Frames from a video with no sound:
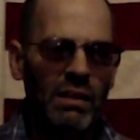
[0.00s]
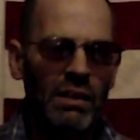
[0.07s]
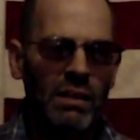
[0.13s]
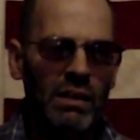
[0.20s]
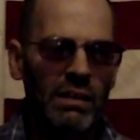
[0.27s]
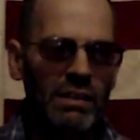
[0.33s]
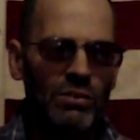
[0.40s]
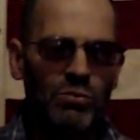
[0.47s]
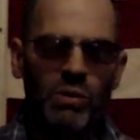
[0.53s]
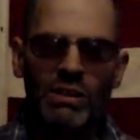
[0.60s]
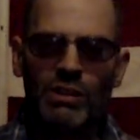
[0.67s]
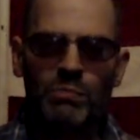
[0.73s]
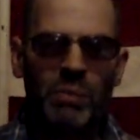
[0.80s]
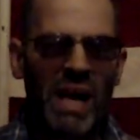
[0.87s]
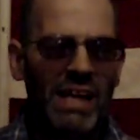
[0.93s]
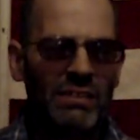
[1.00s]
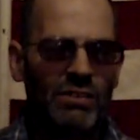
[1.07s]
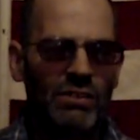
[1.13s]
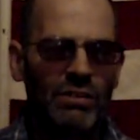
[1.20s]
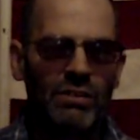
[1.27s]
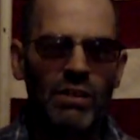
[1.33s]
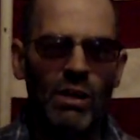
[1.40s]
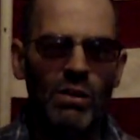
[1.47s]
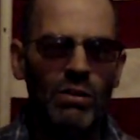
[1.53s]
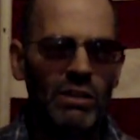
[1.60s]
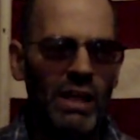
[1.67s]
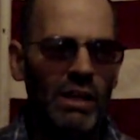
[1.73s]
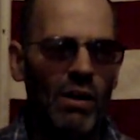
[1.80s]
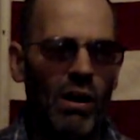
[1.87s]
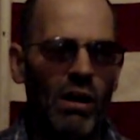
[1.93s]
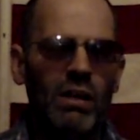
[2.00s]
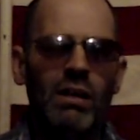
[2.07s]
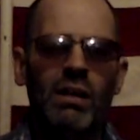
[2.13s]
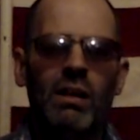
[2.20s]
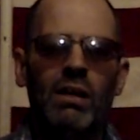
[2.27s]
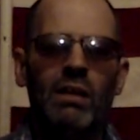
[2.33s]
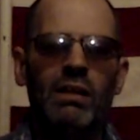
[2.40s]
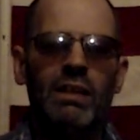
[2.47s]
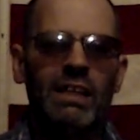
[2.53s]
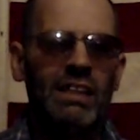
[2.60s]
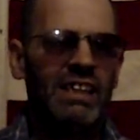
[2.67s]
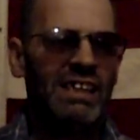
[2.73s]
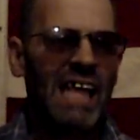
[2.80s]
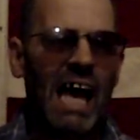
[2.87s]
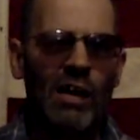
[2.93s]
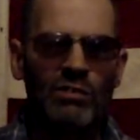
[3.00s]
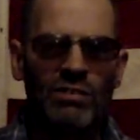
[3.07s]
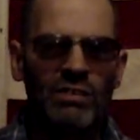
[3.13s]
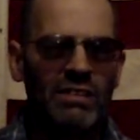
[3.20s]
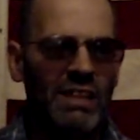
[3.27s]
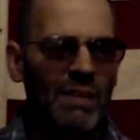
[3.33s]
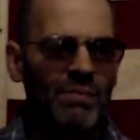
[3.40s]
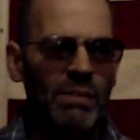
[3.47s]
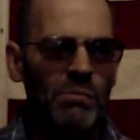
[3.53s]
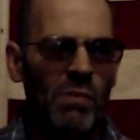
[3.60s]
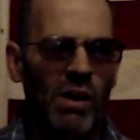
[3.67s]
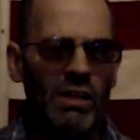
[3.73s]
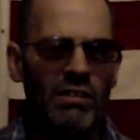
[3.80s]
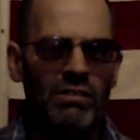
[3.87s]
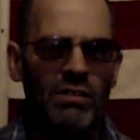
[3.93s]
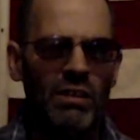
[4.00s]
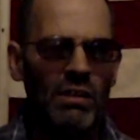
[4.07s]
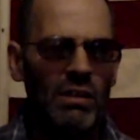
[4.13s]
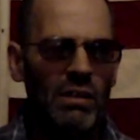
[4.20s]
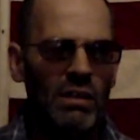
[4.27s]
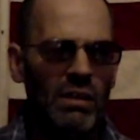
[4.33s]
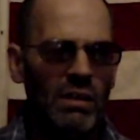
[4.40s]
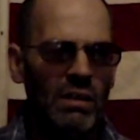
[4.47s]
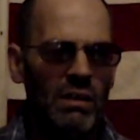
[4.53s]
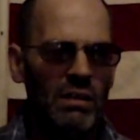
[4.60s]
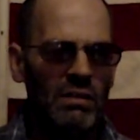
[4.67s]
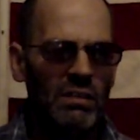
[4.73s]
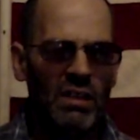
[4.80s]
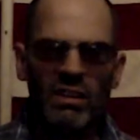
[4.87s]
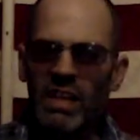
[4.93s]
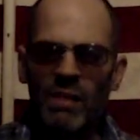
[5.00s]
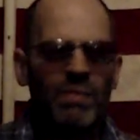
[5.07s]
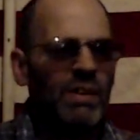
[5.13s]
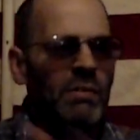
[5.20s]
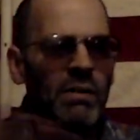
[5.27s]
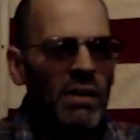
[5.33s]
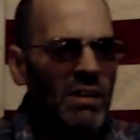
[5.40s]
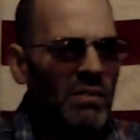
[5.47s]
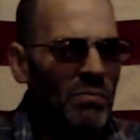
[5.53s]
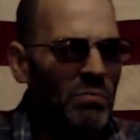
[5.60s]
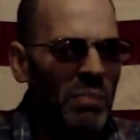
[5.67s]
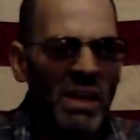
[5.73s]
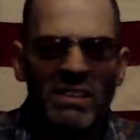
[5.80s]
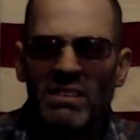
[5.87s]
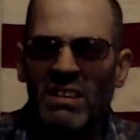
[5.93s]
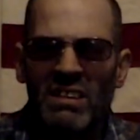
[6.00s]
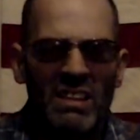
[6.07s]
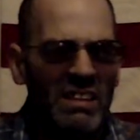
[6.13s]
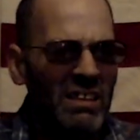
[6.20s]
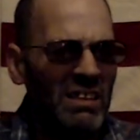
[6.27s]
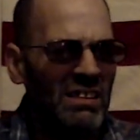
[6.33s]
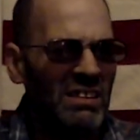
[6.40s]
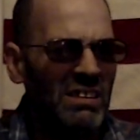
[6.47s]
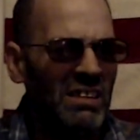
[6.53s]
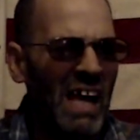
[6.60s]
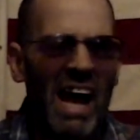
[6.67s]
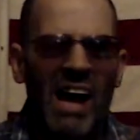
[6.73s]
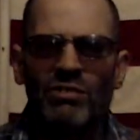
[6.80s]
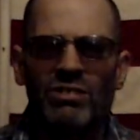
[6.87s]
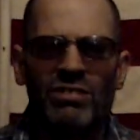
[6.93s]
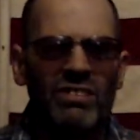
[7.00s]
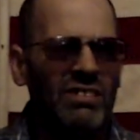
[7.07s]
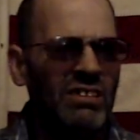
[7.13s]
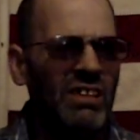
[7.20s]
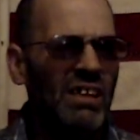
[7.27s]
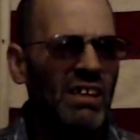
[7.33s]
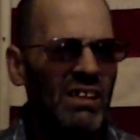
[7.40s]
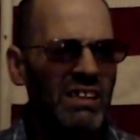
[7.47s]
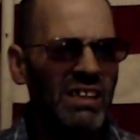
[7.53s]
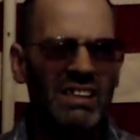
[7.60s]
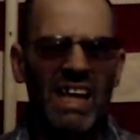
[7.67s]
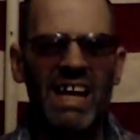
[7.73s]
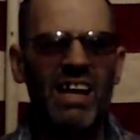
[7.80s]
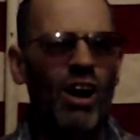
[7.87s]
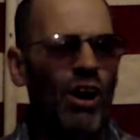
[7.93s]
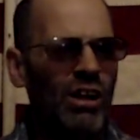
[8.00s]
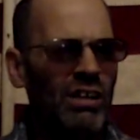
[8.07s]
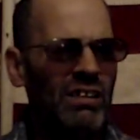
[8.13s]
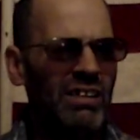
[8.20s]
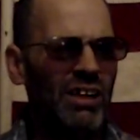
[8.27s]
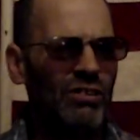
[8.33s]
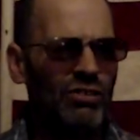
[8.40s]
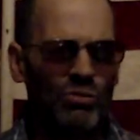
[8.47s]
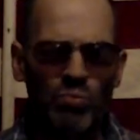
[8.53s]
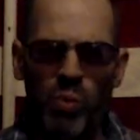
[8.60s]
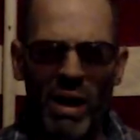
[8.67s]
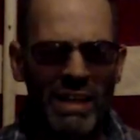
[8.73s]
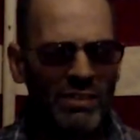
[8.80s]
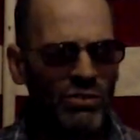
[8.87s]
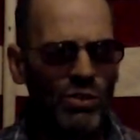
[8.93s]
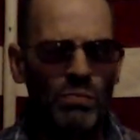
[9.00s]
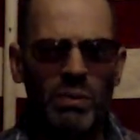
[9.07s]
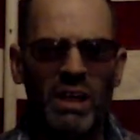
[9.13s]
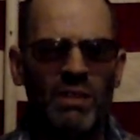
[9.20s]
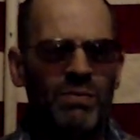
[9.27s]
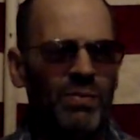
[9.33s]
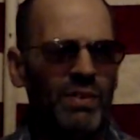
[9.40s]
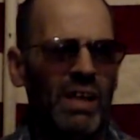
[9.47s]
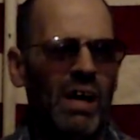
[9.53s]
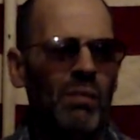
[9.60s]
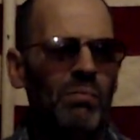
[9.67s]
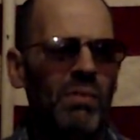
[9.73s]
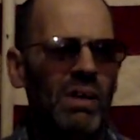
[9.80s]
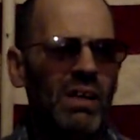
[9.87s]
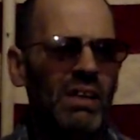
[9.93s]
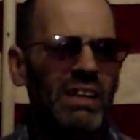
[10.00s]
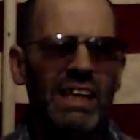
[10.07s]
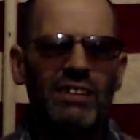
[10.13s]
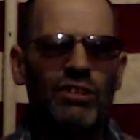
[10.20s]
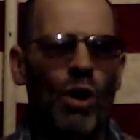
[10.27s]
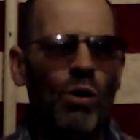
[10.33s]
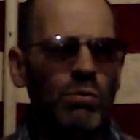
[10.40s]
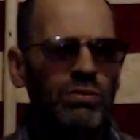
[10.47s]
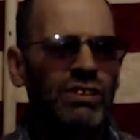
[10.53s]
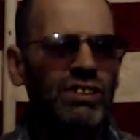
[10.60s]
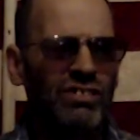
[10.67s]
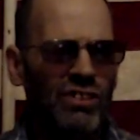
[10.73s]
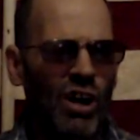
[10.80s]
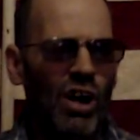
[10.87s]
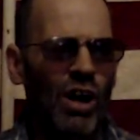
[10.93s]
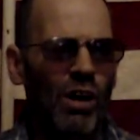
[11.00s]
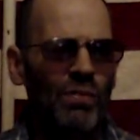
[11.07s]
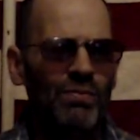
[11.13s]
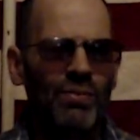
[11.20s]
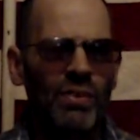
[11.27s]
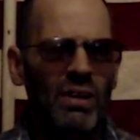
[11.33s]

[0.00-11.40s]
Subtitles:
And these rich bastards know who they are. They're getting thousands every month to live in basically houses that they are way too big for them. They don't deserve.